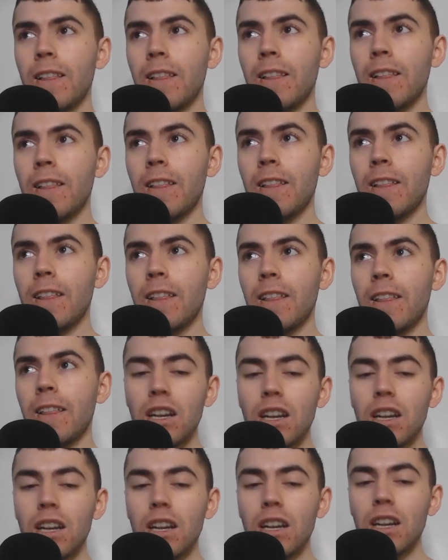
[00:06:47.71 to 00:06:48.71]
It
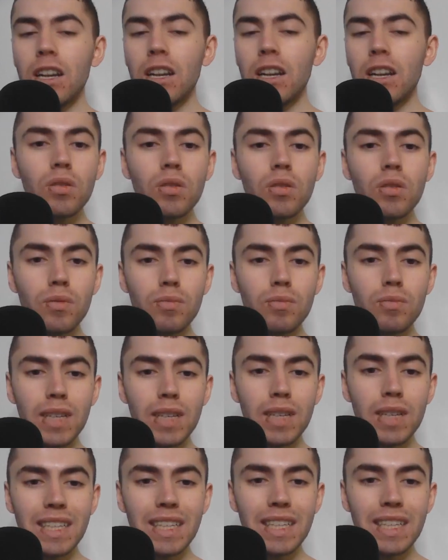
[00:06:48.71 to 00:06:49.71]
also
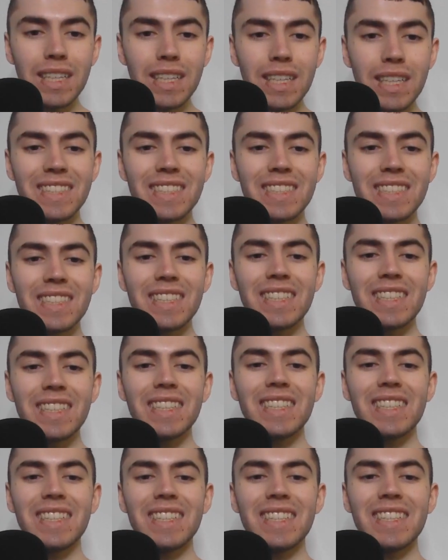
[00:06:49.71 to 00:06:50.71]
means
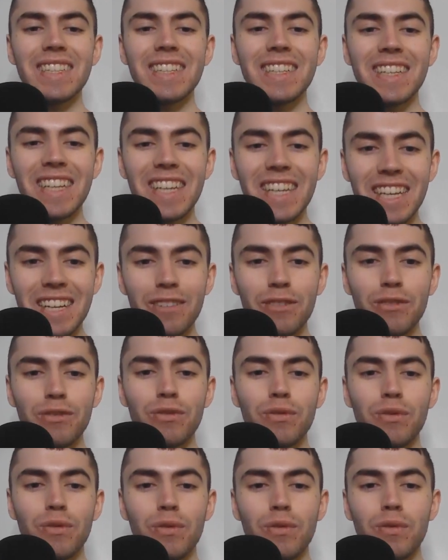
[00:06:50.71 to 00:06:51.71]
if
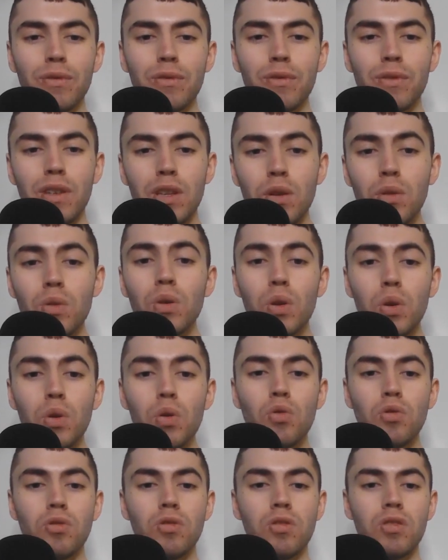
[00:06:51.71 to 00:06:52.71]
you lose
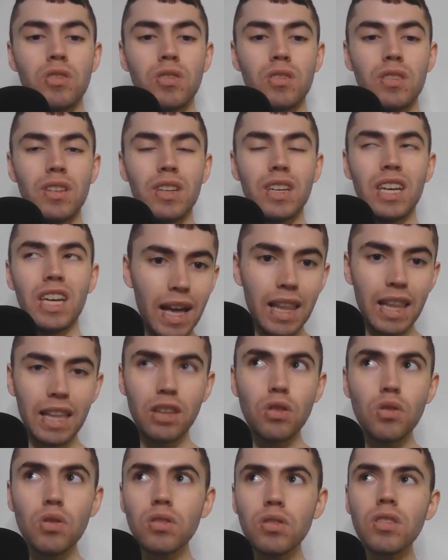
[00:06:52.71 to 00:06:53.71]
in a way,
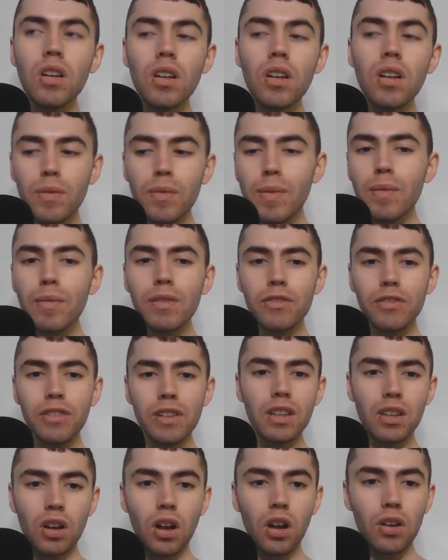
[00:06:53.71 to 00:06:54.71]
like you saw, remember
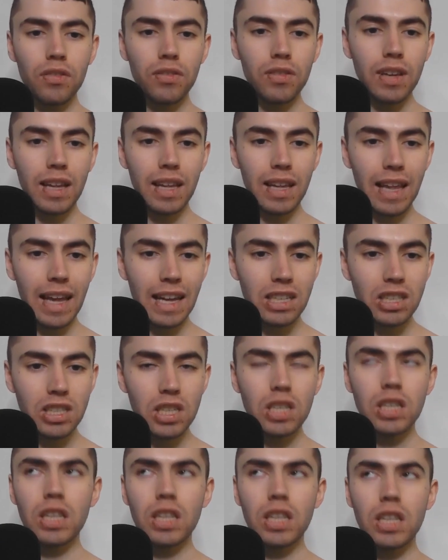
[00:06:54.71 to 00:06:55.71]
Philadelphia last
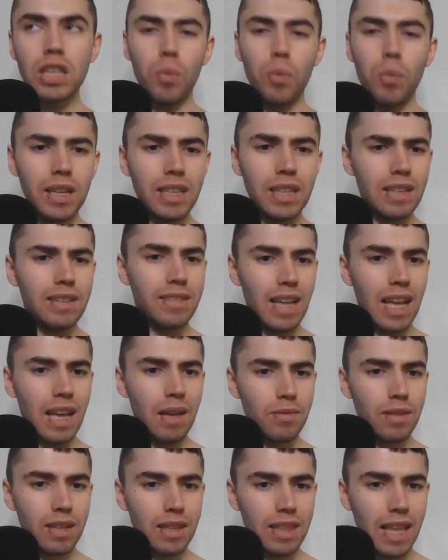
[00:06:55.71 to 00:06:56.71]
year? They were winning these
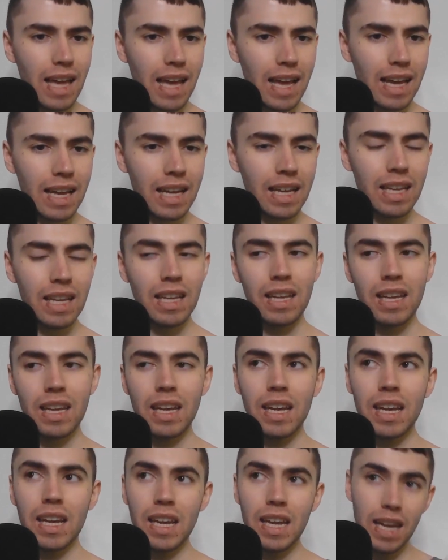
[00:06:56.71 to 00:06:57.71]
games like that,
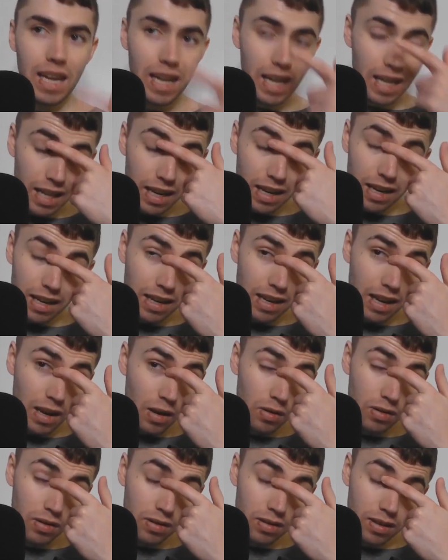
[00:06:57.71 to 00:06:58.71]
and then there
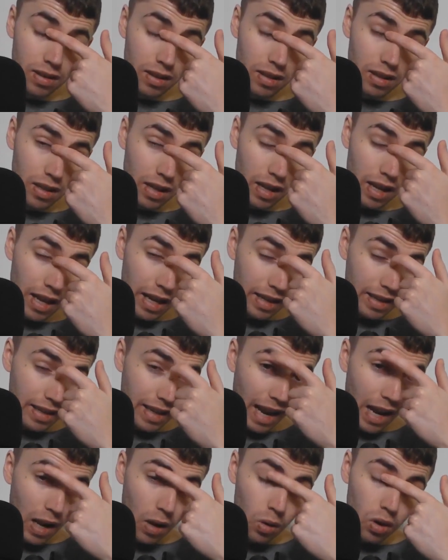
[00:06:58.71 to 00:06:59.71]
was a
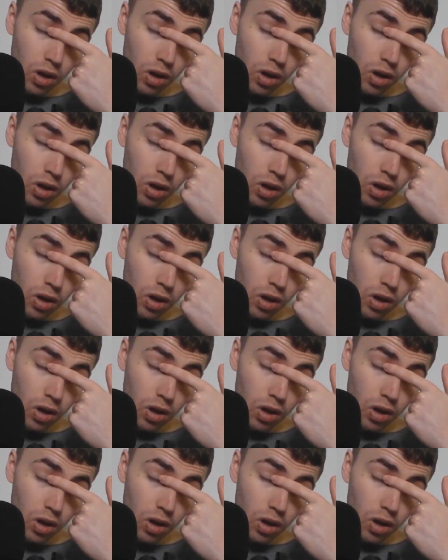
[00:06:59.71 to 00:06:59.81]
down